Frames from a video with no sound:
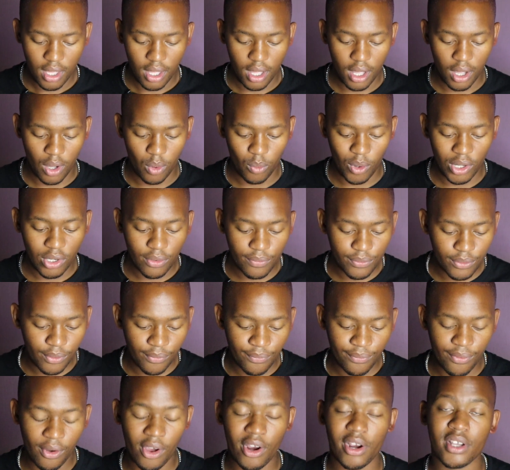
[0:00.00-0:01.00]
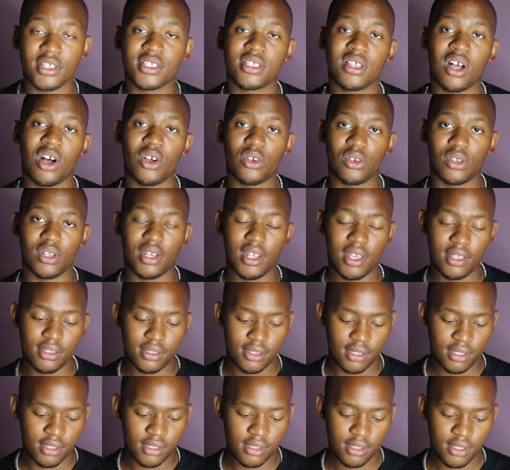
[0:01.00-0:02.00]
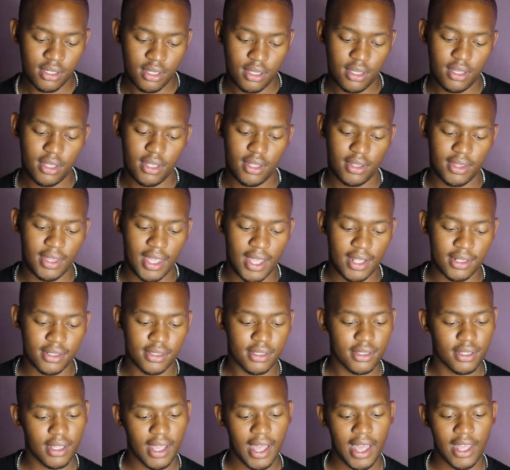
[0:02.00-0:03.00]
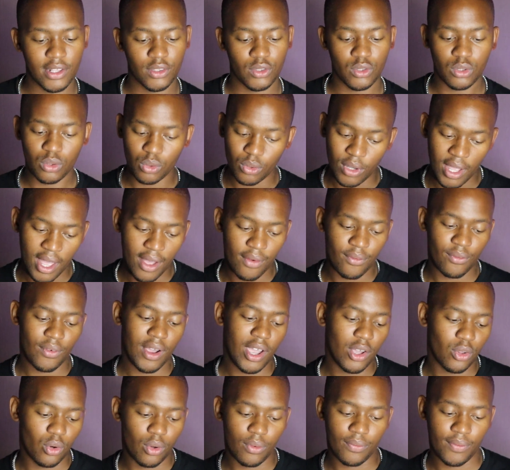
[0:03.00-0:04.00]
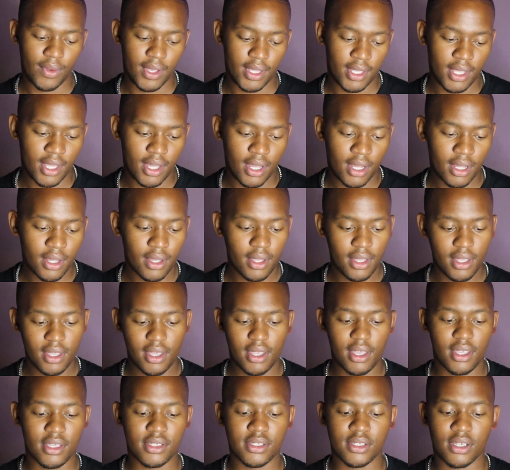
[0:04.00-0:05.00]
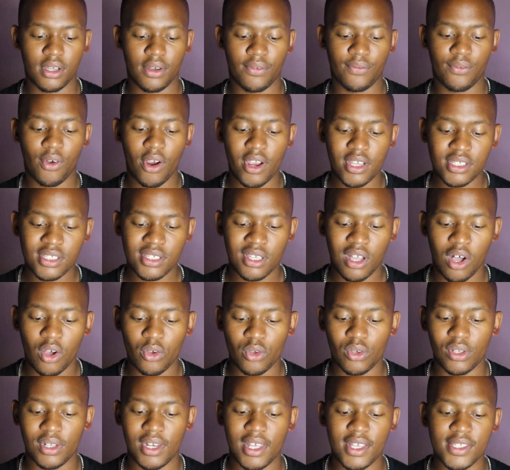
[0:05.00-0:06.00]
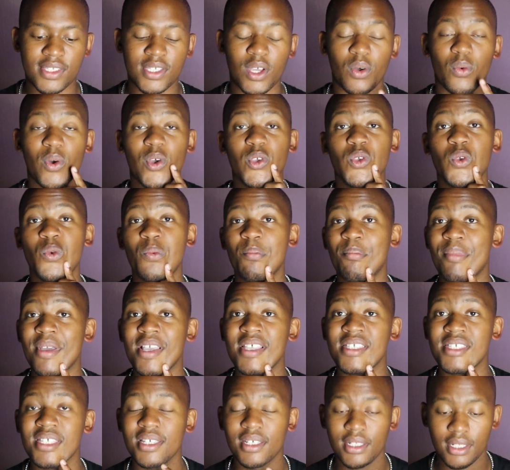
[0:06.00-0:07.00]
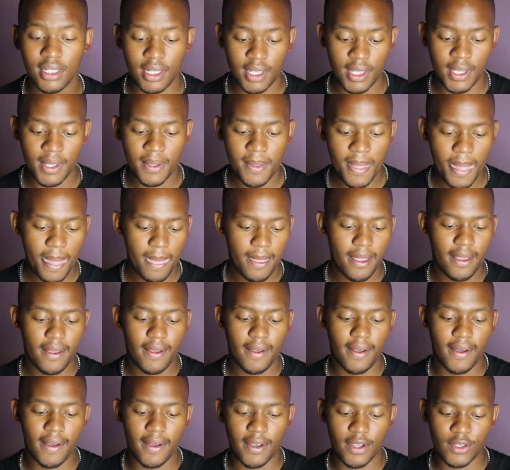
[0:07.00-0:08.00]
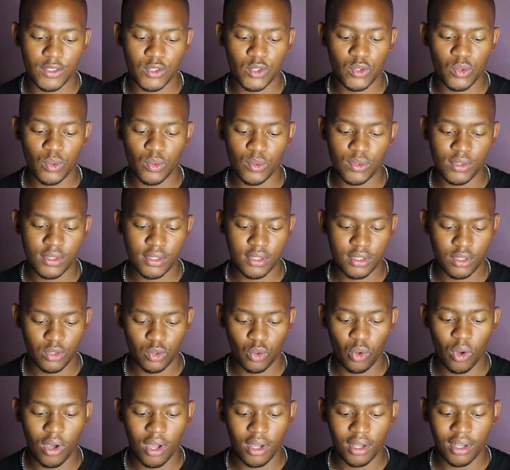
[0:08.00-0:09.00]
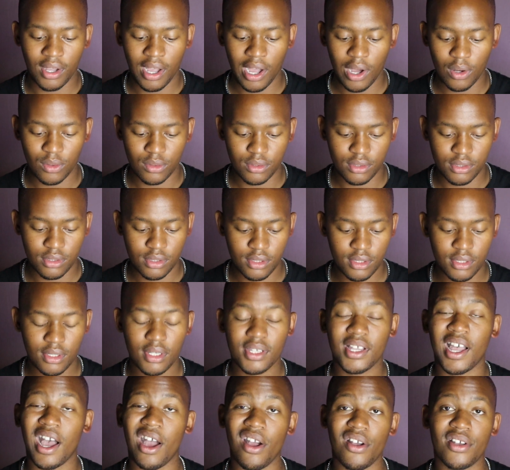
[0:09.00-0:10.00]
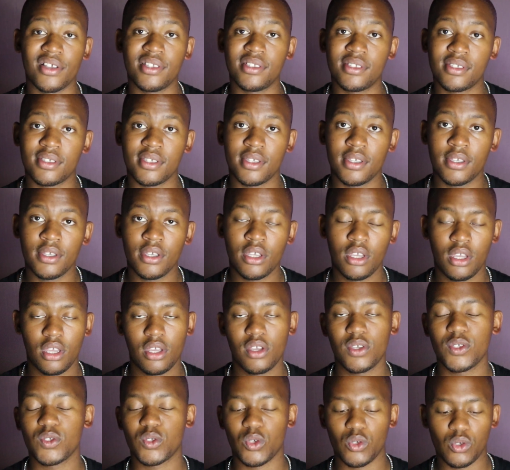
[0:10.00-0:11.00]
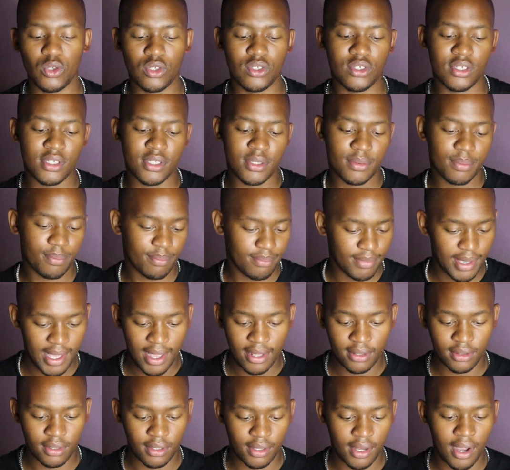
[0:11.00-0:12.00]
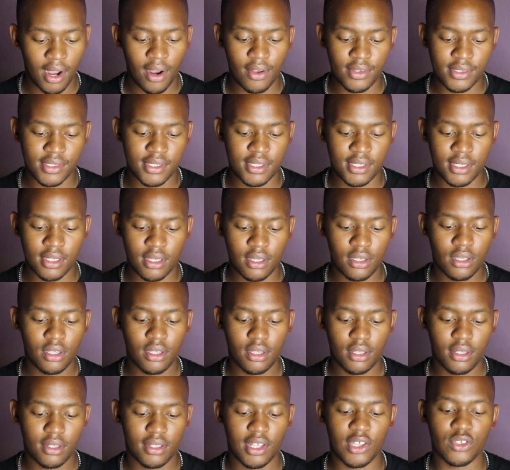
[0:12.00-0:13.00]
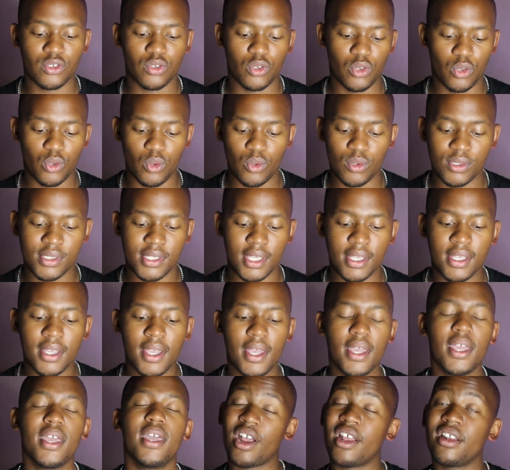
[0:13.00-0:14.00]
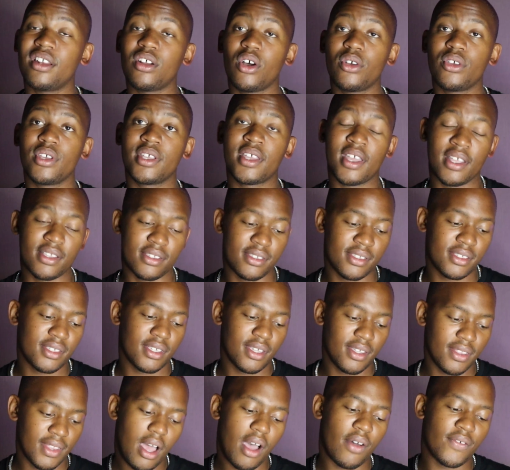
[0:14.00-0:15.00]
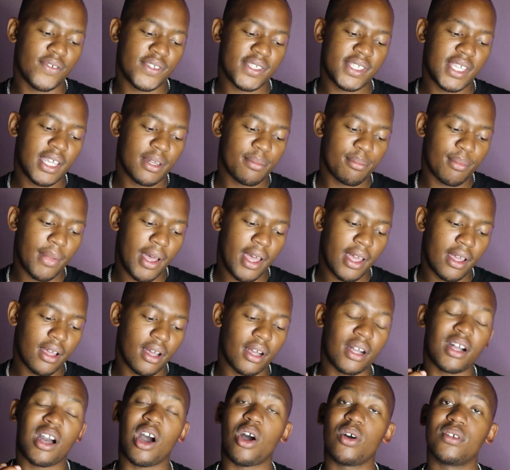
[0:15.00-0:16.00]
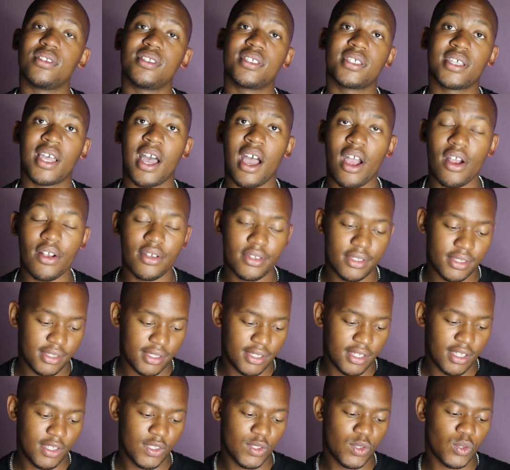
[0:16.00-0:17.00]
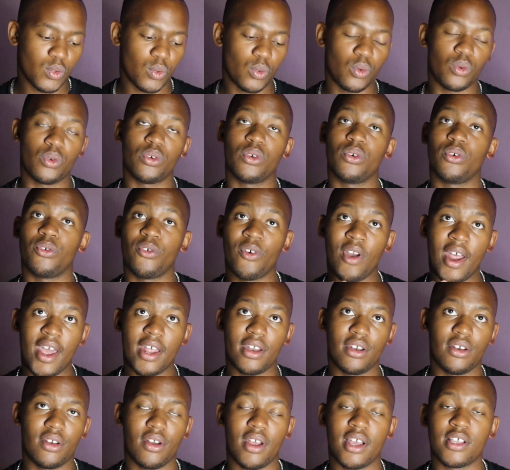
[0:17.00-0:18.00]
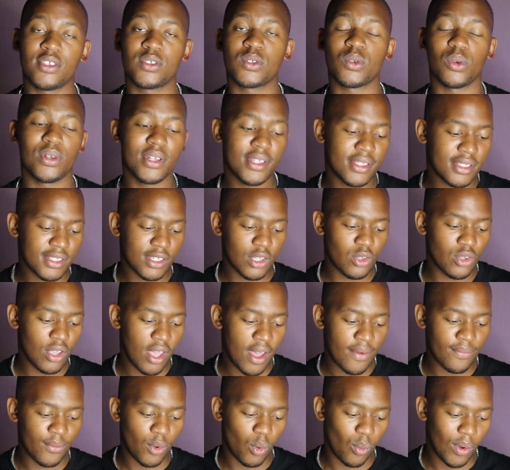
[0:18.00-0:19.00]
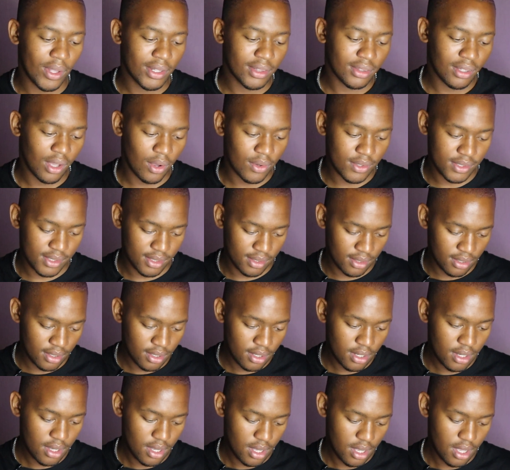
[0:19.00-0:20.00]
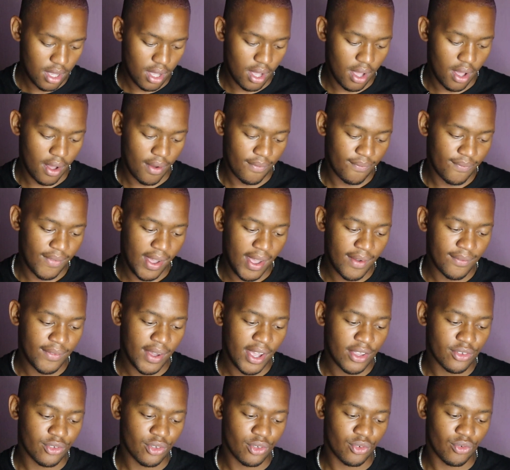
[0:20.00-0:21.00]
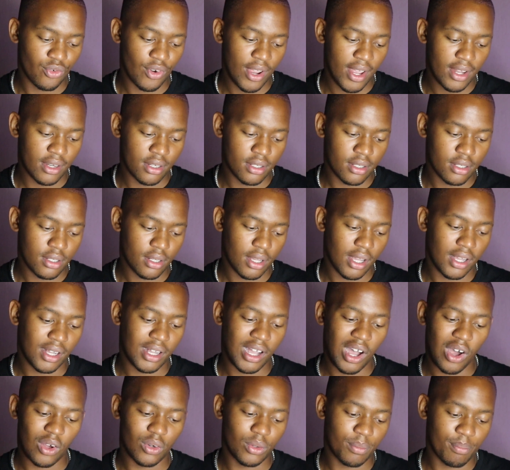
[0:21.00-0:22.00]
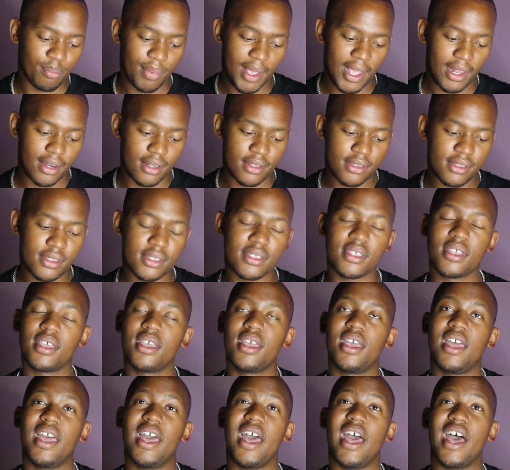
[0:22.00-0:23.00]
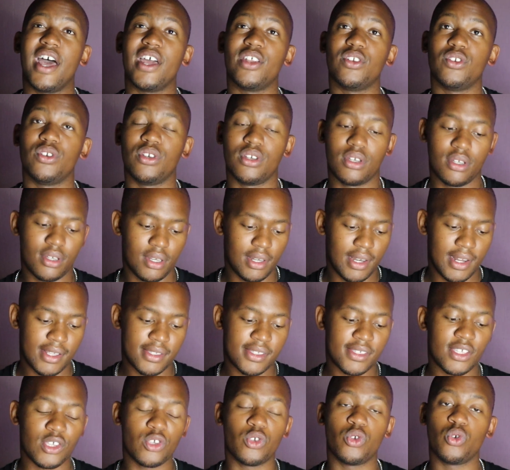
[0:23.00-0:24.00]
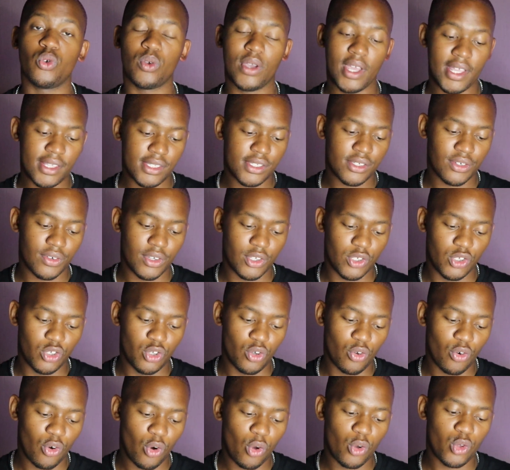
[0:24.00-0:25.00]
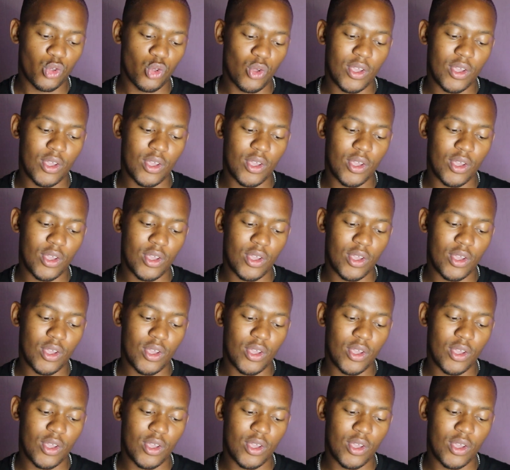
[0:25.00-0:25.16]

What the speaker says: one of the forex calculators that I do have right over here is a forex calculator where you basically choose your account currency. So you just add the currency that you're using. Right now you can see I've set my account currency to rand, right? So let's say you have a 1000 500 Rand account balance, and let's say you entering Euro